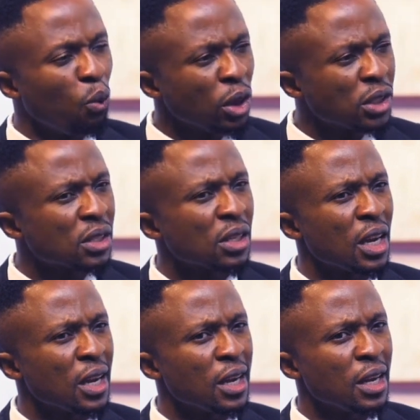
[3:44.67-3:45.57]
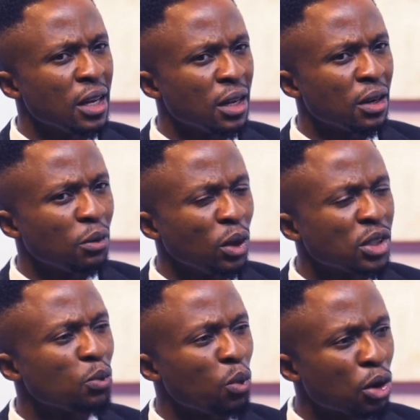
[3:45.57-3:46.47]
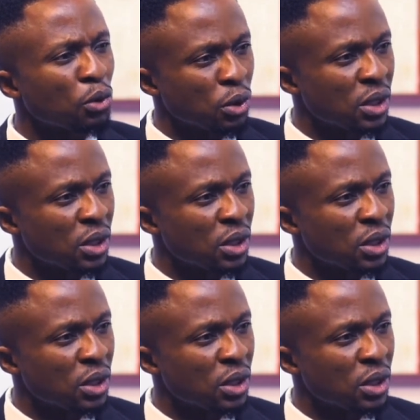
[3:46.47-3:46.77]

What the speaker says: what's work